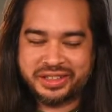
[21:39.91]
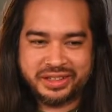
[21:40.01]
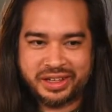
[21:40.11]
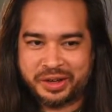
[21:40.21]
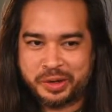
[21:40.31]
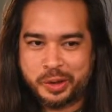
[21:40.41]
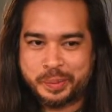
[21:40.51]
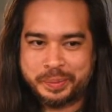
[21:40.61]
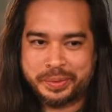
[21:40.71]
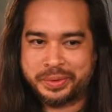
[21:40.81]
I hope
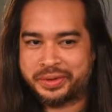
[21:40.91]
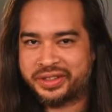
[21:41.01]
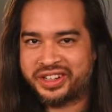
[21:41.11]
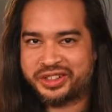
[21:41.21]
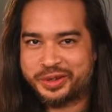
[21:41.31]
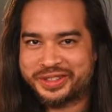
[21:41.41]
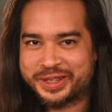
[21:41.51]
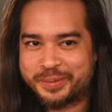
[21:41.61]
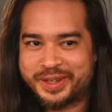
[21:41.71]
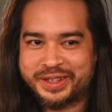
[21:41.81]
you're doing some
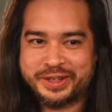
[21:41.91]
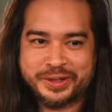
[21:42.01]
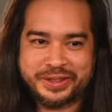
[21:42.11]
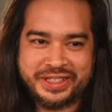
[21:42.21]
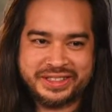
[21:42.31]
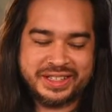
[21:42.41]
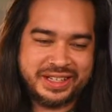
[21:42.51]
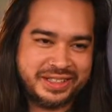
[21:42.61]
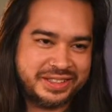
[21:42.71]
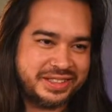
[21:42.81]
LeetCode these
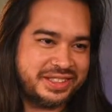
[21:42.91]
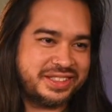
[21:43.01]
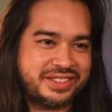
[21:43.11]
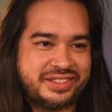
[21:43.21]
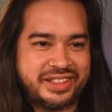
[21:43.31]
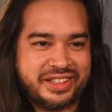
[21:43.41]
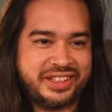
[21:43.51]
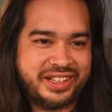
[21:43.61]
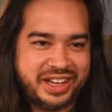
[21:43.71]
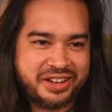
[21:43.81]
days and you're
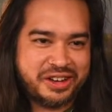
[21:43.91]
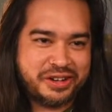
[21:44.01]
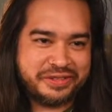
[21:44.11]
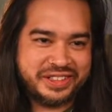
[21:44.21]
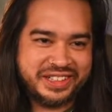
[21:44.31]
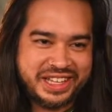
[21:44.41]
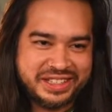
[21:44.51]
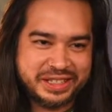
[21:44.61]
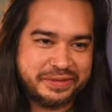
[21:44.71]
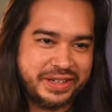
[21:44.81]
laying off the Leagues
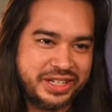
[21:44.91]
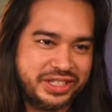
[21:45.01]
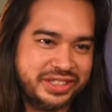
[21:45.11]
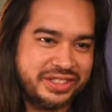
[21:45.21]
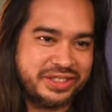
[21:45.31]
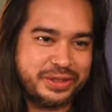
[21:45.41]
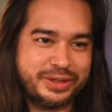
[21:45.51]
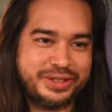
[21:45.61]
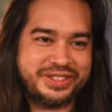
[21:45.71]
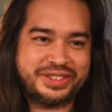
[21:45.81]
of Legends or